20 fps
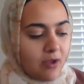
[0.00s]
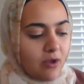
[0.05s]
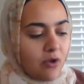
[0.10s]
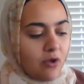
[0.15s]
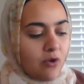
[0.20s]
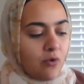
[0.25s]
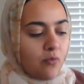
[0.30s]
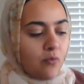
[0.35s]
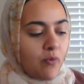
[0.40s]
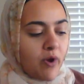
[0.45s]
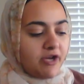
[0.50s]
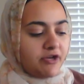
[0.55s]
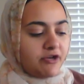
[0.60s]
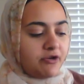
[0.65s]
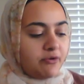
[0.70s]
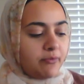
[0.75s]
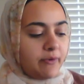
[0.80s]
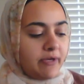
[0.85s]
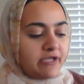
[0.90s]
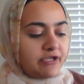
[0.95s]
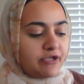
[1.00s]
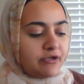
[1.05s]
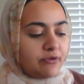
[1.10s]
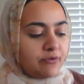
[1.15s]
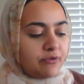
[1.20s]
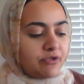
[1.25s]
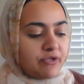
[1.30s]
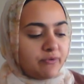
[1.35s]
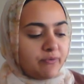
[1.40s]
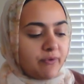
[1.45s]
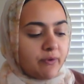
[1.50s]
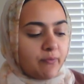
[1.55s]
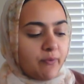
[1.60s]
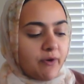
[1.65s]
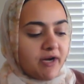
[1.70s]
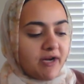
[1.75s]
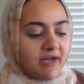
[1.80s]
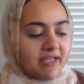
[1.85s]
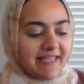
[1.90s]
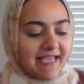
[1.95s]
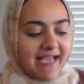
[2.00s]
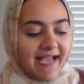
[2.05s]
What do we do to a word that